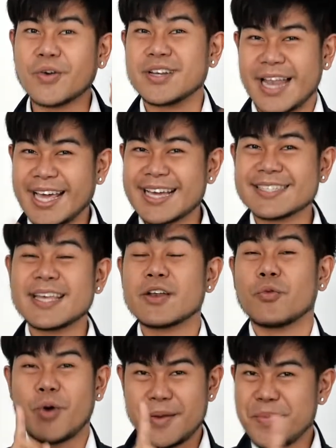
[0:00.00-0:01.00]
like I
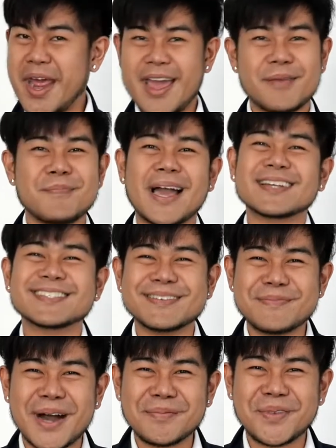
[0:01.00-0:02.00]
said, one pair
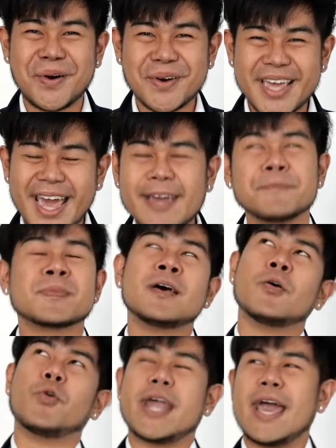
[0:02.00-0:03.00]
maximum, okay?
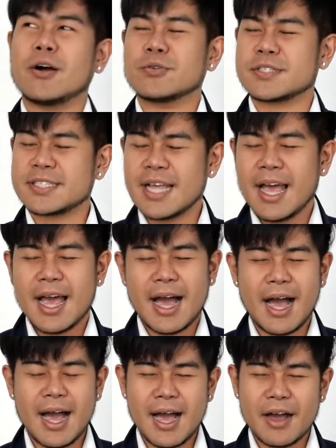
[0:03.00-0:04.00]
What else?
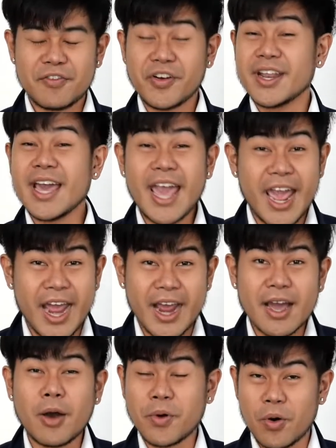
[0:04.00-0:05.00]
For the
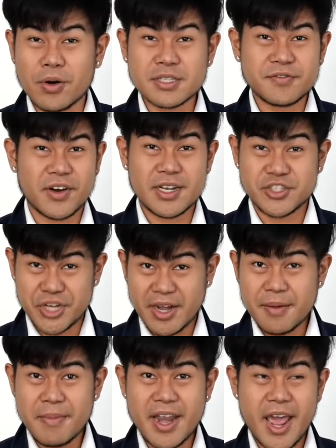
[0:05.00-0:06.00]
hair, of course, for the
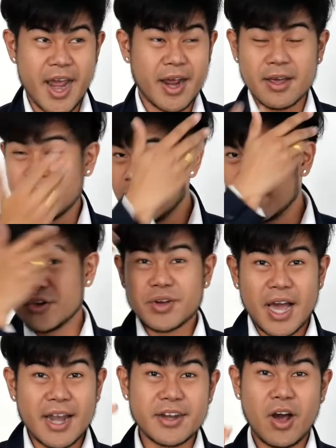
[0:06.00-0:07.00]
gentleman hair, you
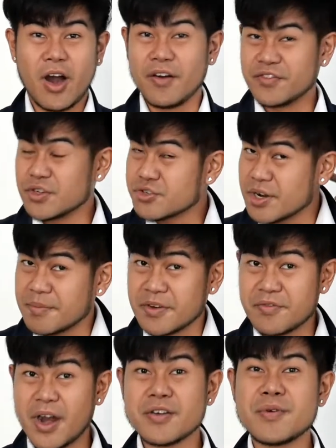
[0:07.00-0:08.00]
cut it off, you trim it
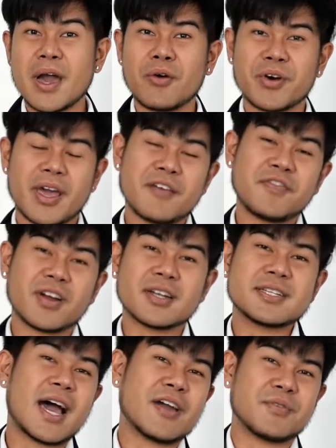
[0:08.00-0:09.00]
very well, okay? For
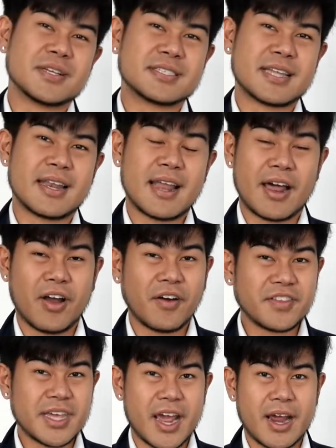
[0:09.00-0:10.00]
Qatar Airways standard
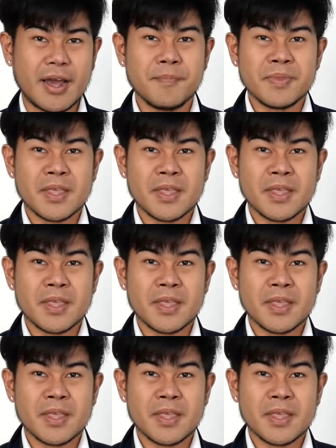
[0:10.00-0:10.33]
of the hair,